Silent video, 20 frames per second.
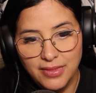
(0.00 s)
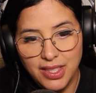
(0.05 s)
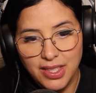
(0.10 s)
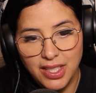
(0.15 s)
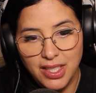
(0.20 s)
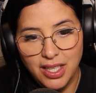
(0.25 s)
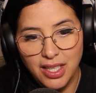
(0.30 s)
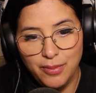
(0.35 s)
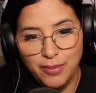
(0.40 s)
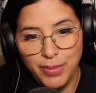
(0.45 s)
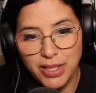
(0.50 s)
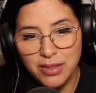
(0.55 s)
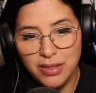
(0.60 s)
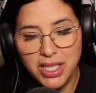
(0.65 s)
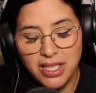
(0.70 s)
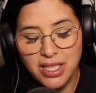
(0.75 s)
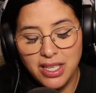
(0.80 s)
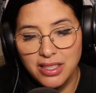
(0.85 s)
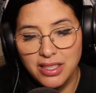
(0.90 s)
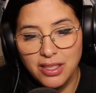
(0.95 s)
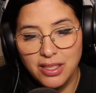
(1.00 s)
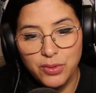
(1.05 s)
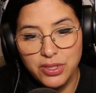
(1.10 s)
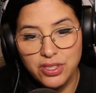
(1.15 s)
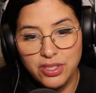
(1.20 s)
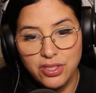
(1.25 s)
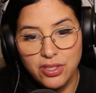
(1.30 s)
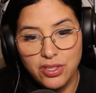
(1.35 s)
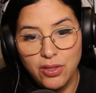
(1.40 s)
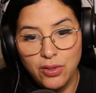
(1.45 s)
Yeah. Bottom line, I think we
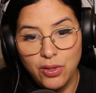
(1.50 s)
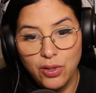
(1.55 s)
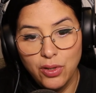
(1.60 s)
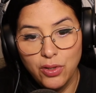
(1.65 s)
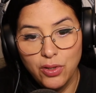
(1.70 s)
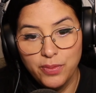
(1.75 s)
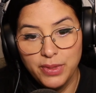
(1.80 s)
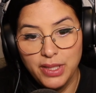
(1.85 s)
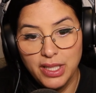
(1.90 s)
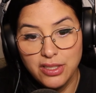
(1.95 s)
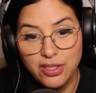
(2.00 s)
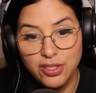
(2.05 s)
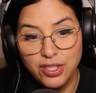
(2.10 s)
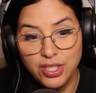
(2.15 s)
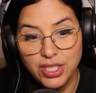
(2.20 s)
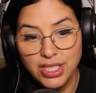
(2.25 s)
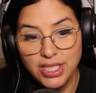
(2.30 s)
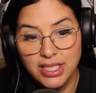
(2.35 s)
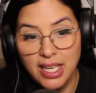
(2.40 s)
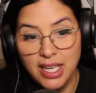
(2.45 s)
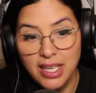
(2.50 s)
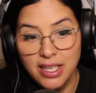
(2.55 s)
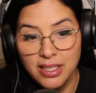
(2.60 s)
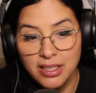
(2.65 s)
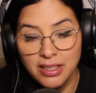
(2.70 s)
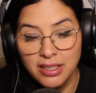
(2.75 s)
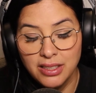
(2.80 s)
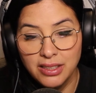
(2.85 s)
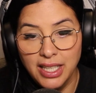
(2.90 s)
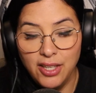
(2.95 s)
just all hope that she's
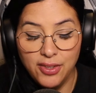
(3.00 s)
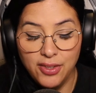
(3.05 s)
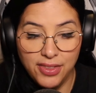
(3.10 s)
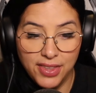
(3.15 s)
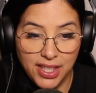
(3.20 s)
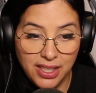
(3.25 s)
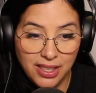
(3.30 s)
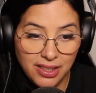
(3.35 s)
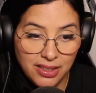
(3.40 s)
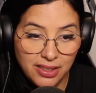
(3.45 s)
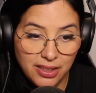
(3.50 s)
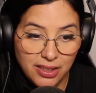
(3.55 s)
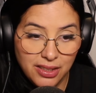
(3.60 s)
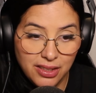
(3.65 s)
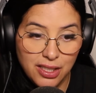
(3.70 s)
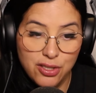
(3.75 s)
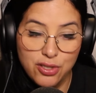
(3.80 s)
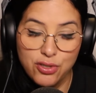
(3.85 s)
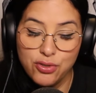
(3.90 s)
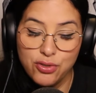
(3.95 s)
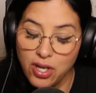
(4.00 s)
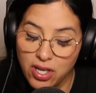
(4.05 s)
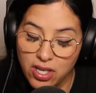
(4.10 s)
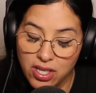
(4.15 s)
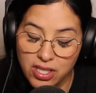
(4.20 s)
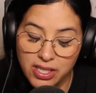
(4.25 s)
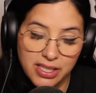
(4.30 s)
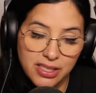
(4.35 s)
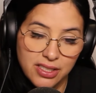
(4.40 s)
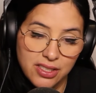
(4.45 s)
healthy and
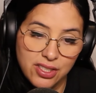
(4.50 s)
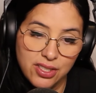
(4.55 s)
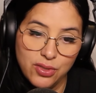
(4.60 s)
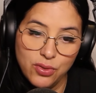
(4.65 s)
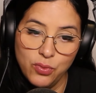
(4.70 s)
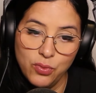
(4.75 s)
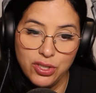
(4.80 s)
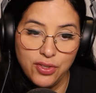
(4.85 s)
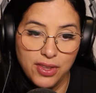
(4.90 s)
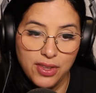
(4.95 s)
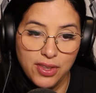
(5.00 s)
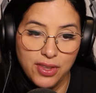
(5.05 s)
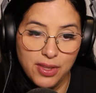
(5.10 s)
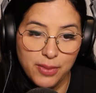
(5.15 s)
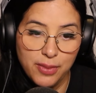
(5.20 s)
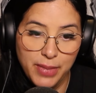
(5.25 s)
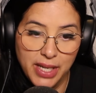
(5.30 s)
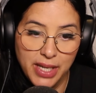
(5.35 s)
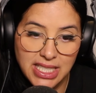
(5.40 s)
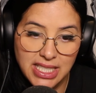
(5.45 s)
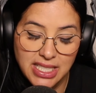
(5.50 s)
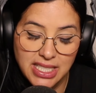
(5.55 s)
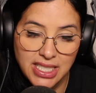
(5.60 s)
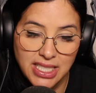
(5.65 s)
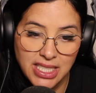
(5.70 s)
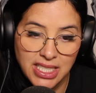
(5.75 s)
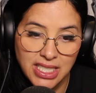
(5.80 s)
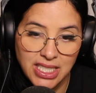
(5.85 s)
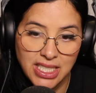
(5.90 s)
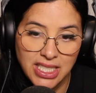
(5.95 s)
strong and just wish her the best.
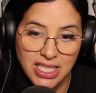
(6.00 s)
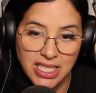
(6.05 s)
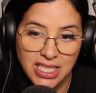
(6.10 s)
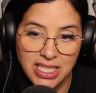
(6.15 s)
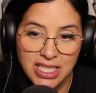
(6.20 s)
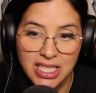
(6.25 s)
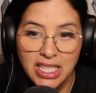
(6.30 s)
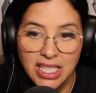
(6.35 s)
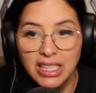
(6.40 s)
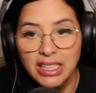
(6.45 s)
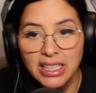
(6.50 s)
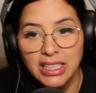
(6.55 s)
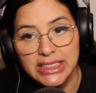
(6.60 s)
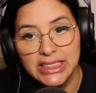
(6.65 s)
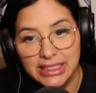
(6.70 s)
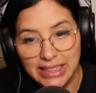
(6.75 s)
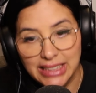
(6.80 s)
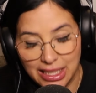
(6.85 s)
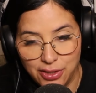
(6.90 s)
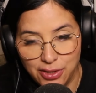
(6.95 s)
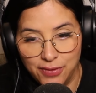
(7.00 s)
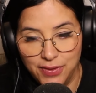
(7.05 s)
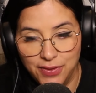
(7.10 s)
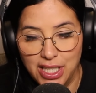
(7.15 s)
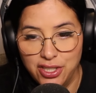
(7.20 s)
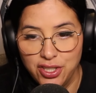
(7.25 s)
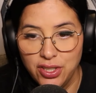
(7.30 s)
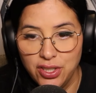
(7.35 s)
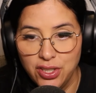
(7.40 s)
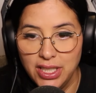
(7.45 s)
That's your
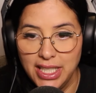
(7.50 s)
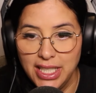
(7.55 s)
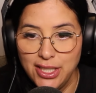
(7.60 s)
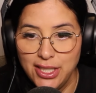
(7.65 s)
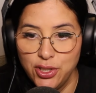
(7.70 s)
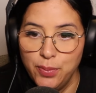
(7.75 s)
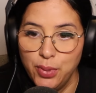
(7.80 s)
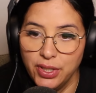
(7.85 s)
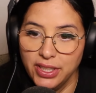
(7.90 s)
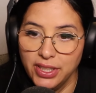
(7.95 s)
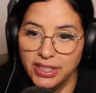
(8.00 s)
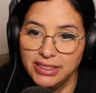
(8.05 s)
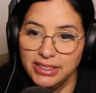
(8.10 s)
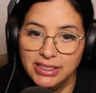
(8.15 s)
flashing lights report.